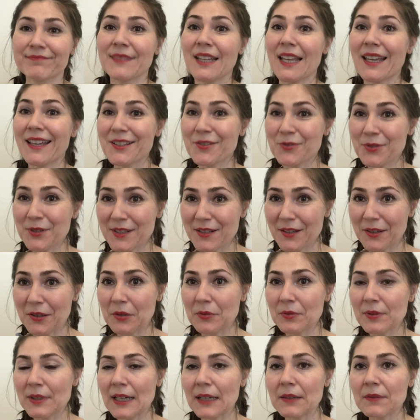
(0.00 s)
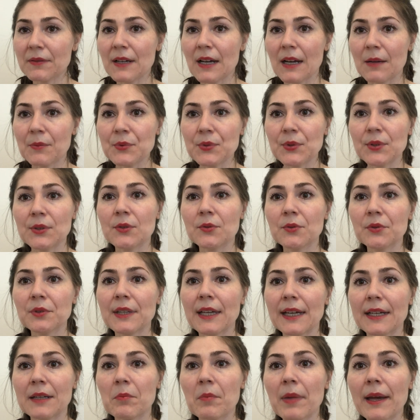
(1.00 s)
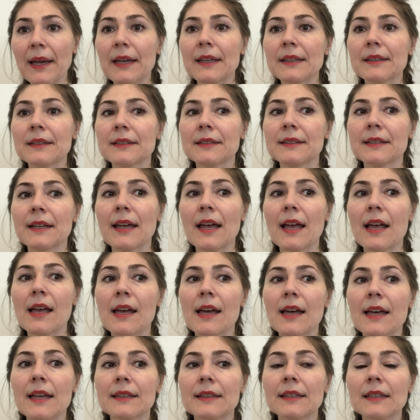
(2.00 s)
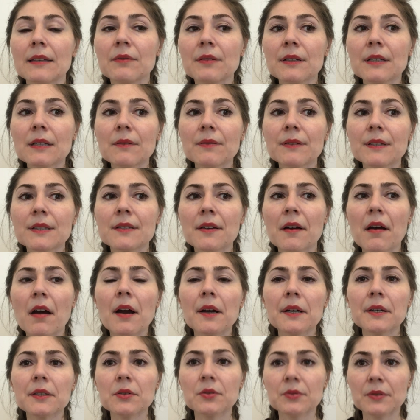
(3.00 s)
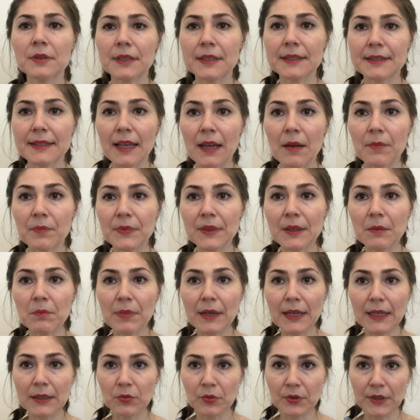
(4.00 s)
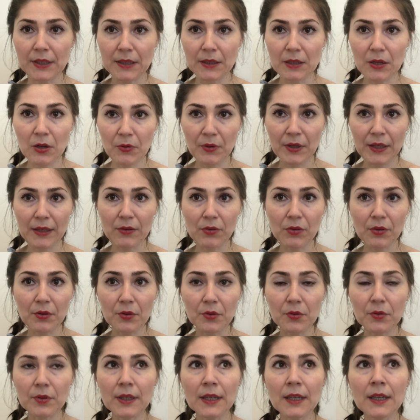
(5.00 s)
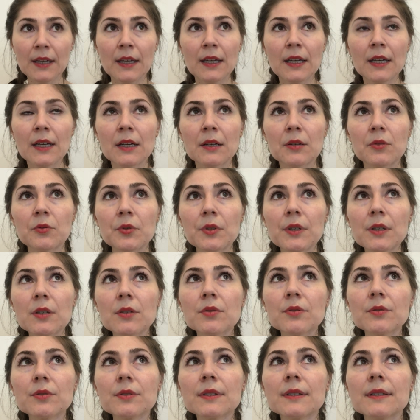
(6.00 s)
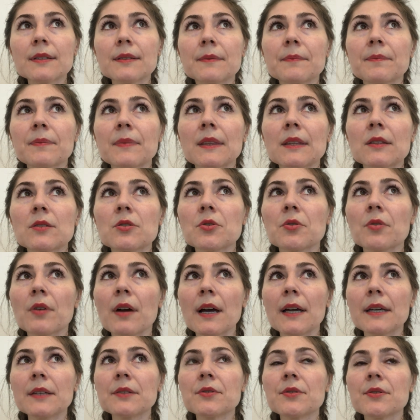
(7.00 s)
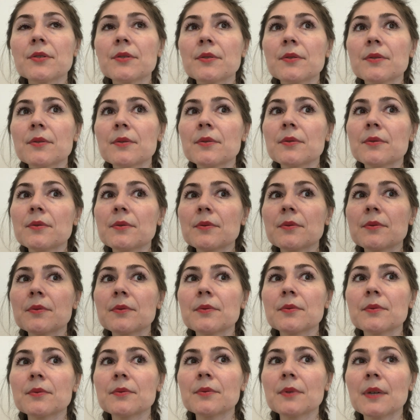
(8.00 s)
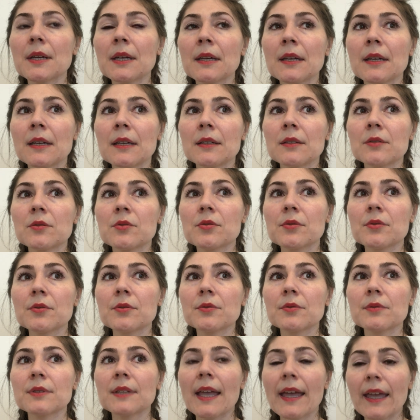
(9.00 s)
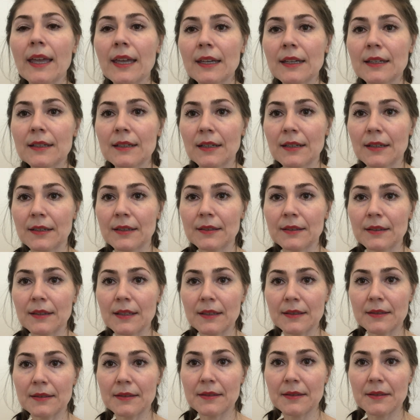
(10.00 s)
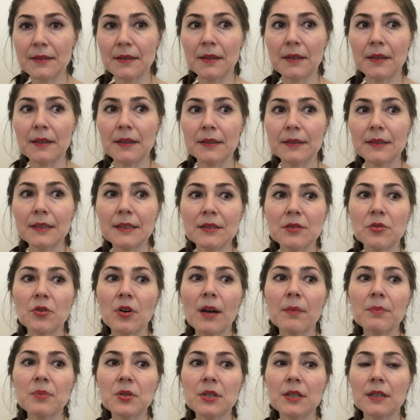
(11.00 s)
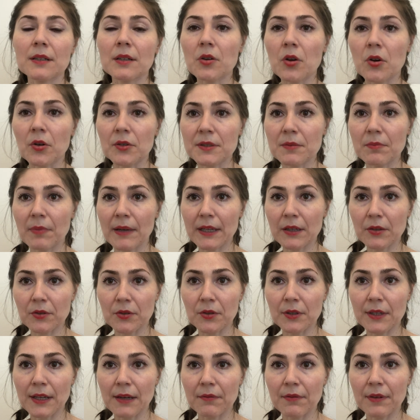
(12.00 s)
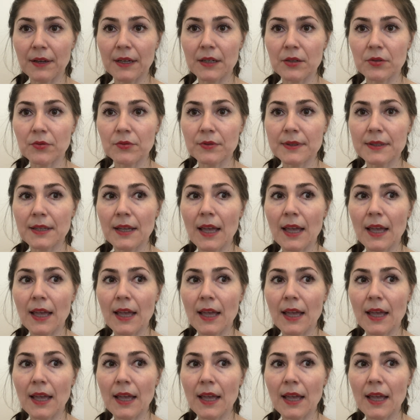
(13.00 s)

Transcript: As we know, life comes with good and bad, and even if it's hard to accept the bad we are going through, we could try to take this disruption caused by coronavirus